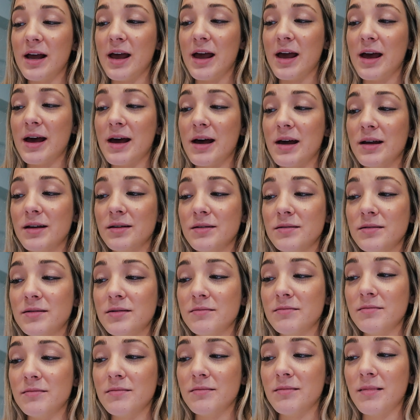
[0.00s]
And
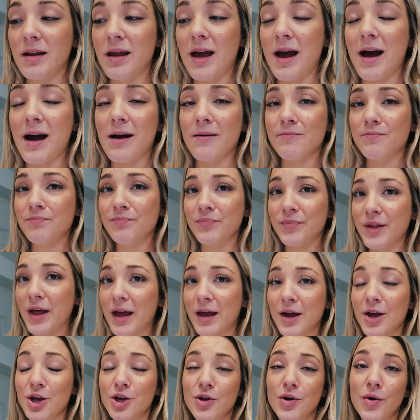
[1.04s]
yeah,
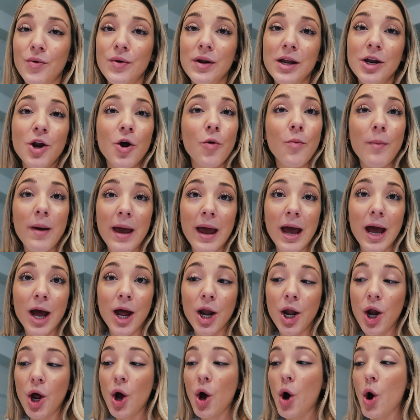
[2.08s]
like, you don't need no
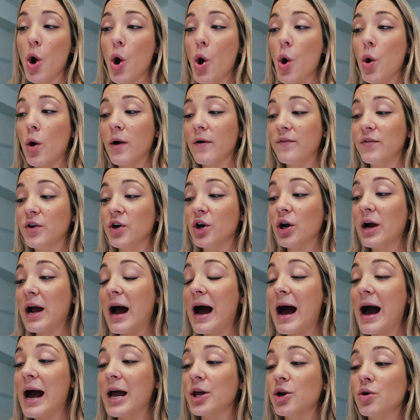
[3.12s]
man. Or if you're a
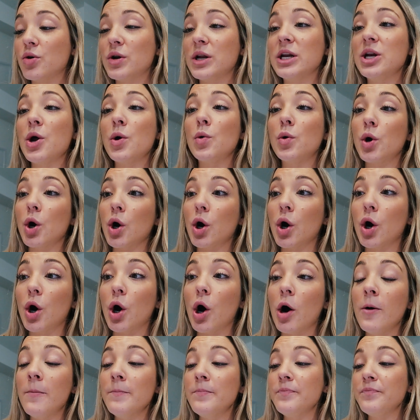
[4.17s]
guy, you don't need no
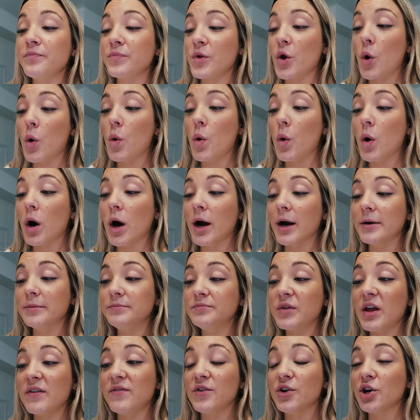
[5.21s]
girl.
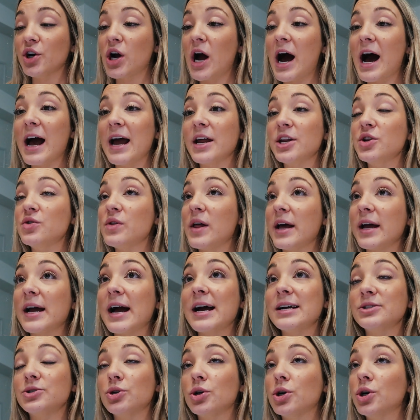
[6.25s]
Or if you're a guy and you like
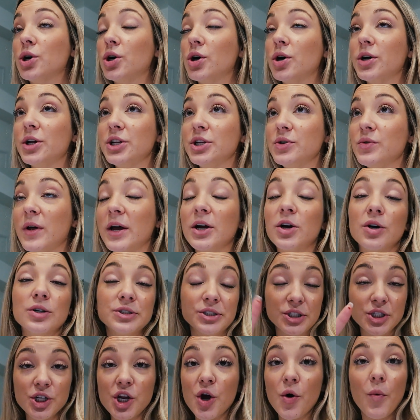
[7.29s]
guys, or a girl and you like
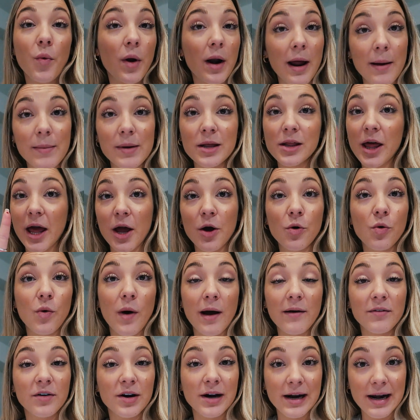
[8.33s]
girls. You know what I mean? Like,
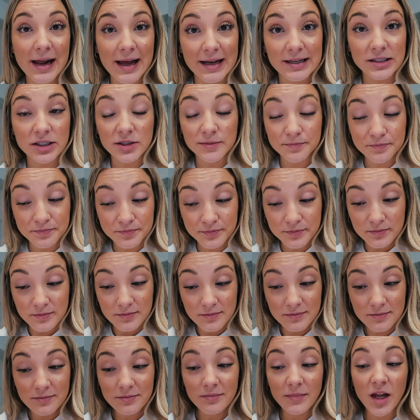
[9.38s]
whoever it is,
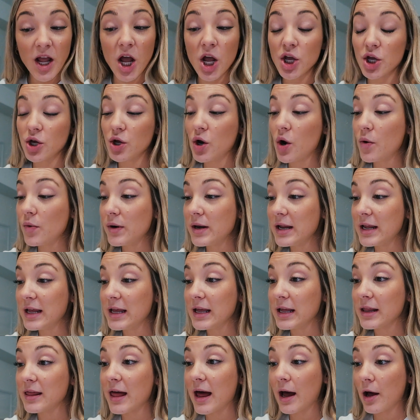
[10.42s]
you don't
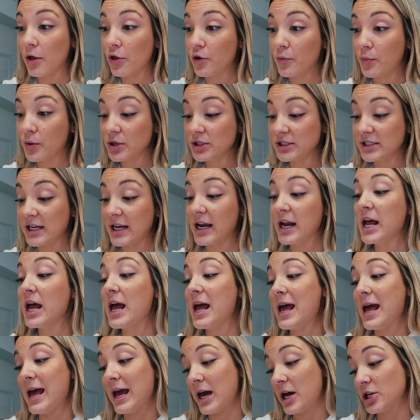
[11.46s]
need that other person.
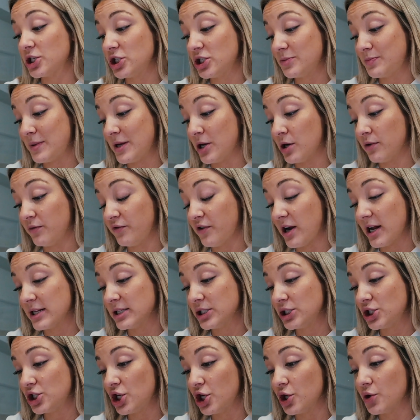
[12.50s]
It could just be your
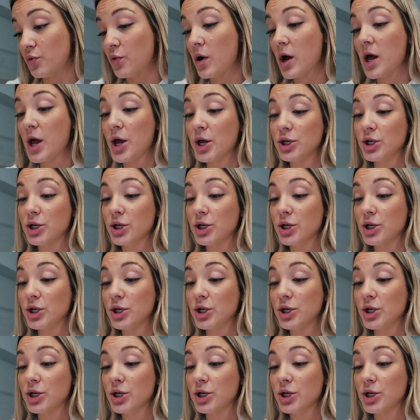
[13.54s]
friends too.